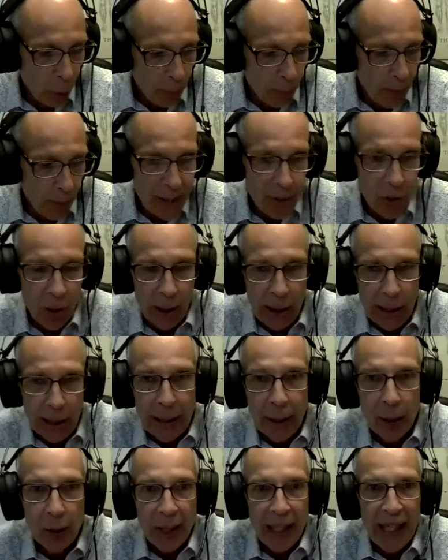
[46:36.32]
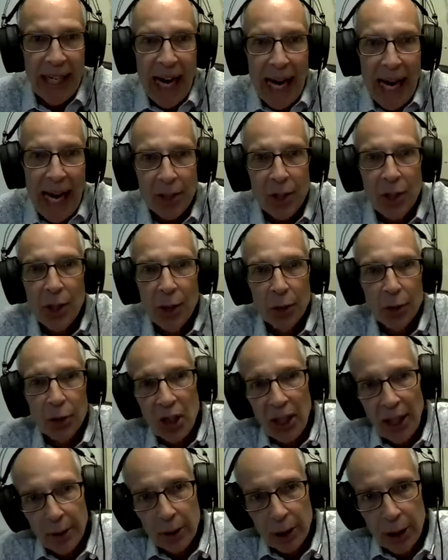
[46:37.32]
basically look at axial
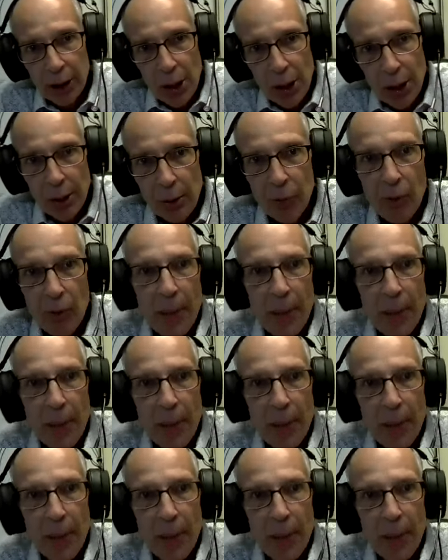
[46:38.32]
skeleton.